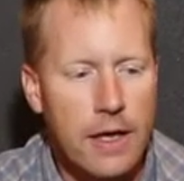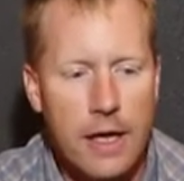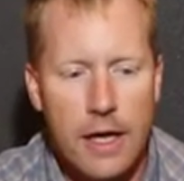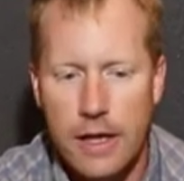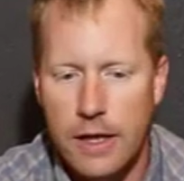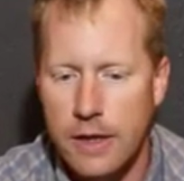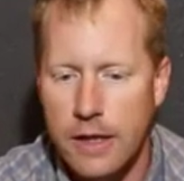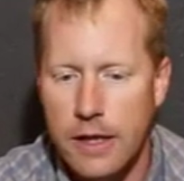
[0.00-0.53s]

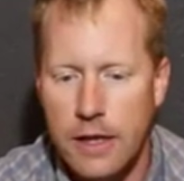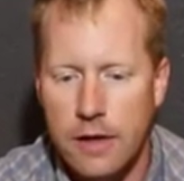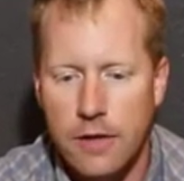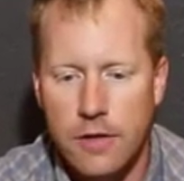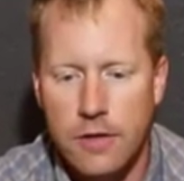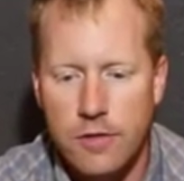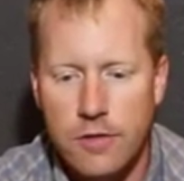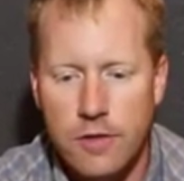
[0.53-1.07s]
and in the end of
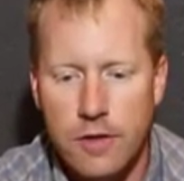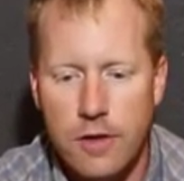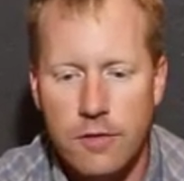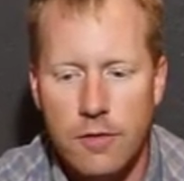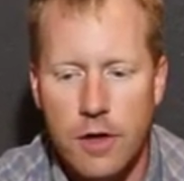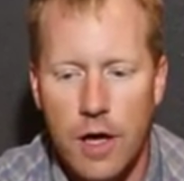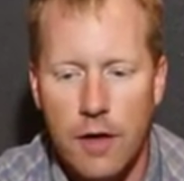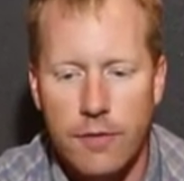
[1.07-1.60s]
this sleeve
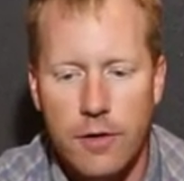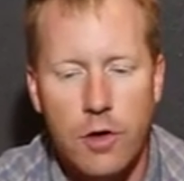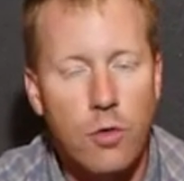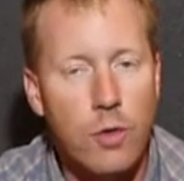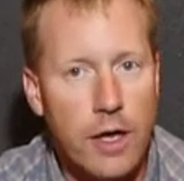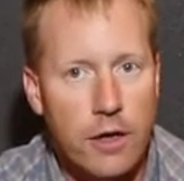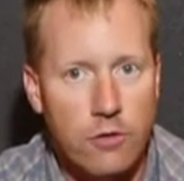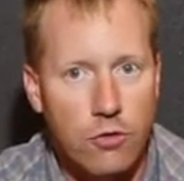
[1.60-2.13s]
you have the
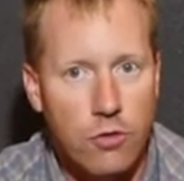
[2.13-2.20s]
correct